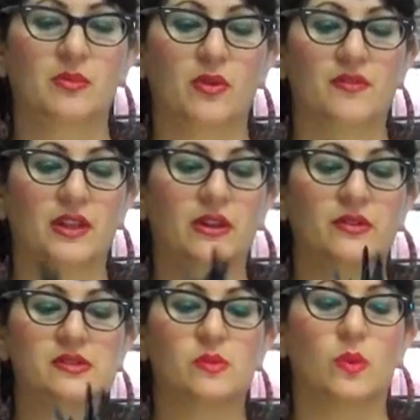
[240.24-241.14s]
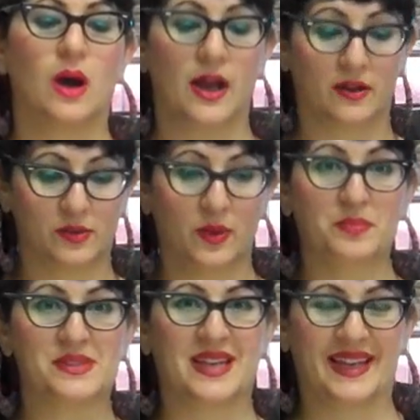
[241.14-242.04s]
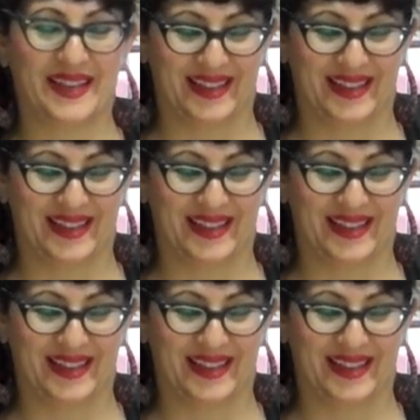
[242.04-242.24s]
more of a loose, wild, whoops,